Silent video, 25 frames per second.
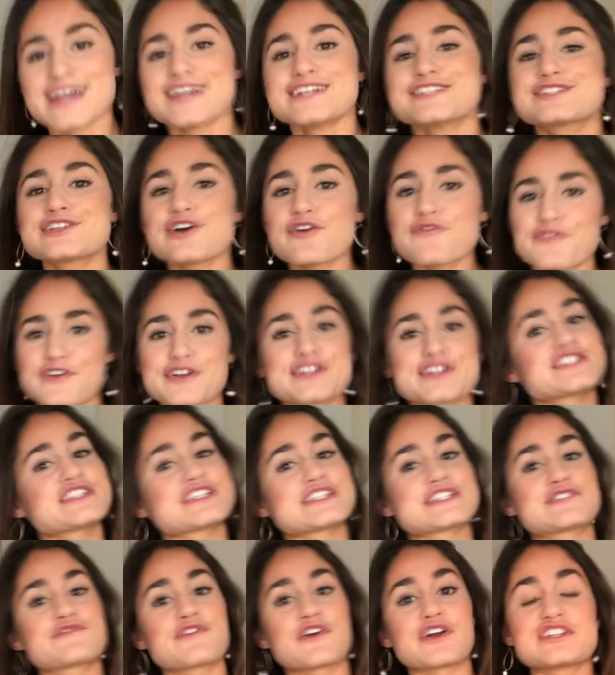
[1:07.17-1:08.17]
So first
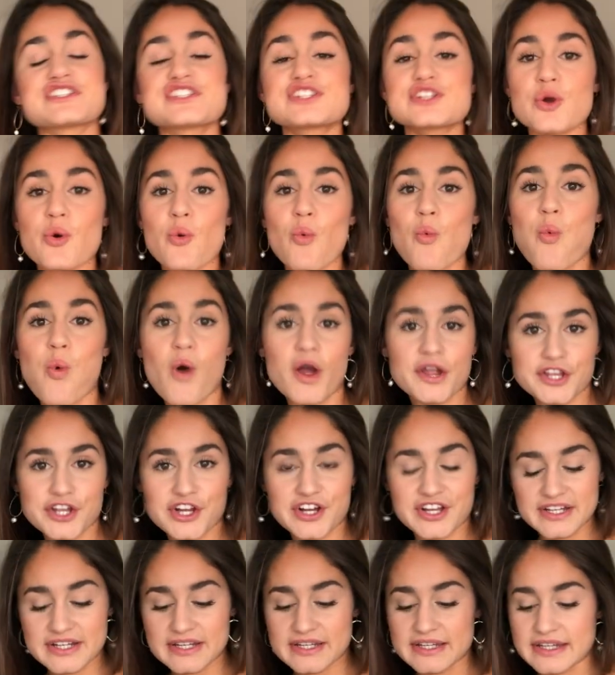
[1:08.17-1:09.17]
things first, what you're
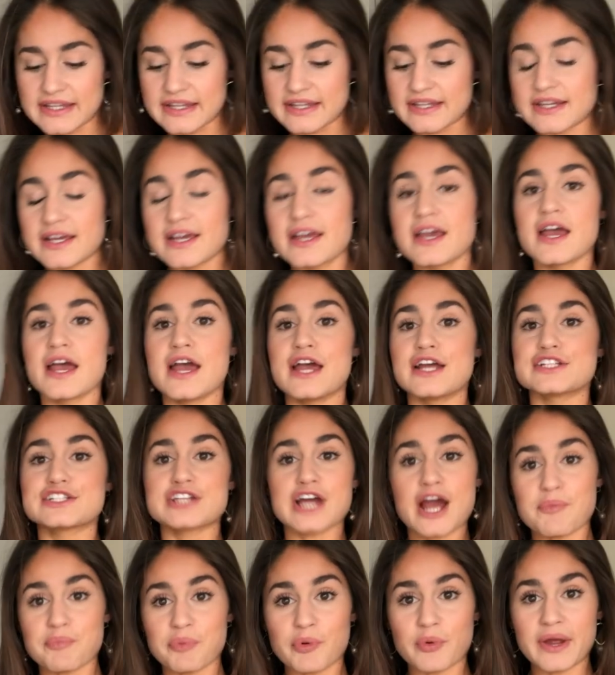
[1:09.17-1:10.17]
gonna need,
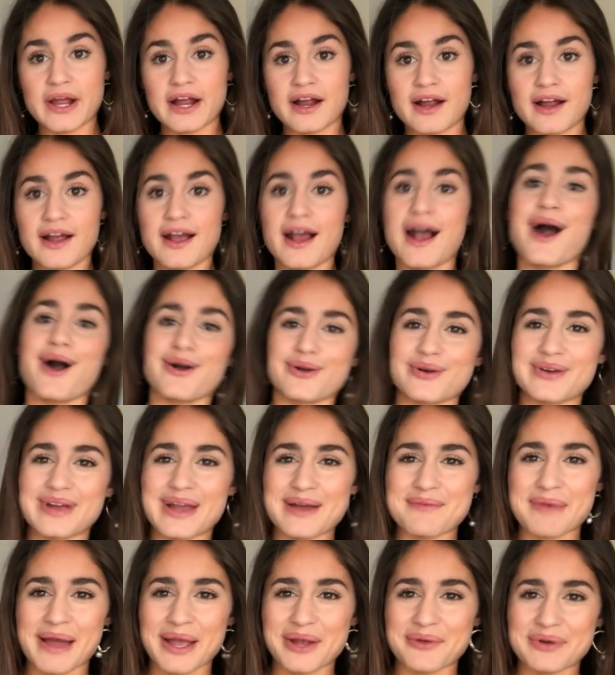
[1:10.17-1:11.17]
Tupperware, I'll go
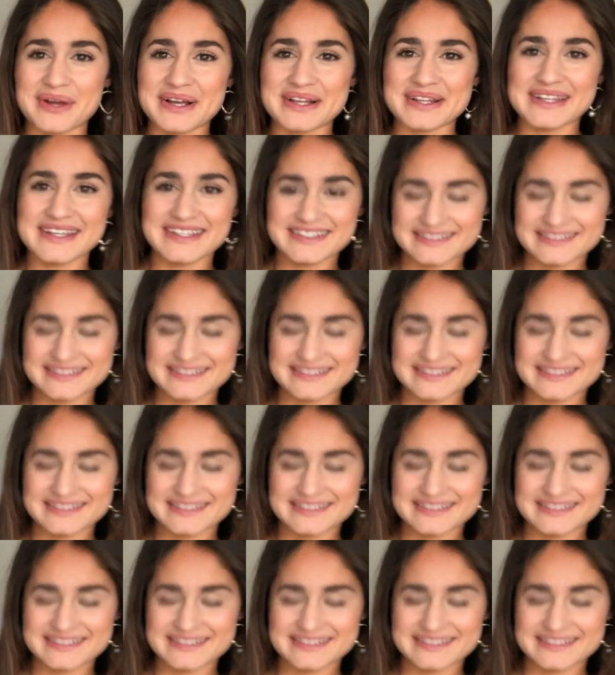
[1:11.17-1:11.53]
get mine quickly.